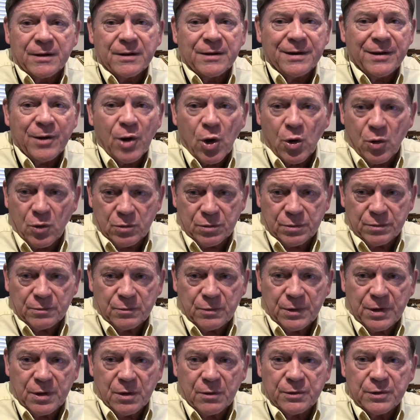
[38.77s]
No,
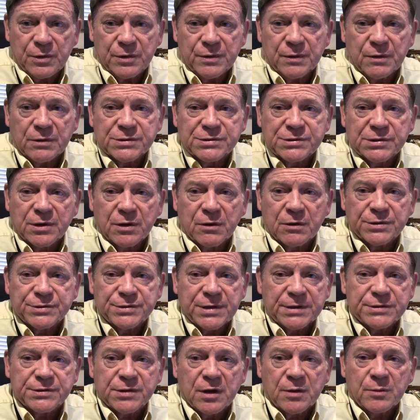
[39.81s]
we don't do those slurs.
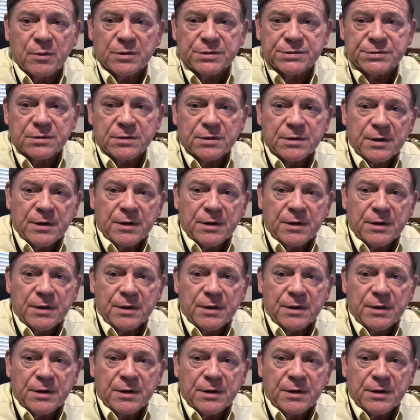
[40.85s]
That's almost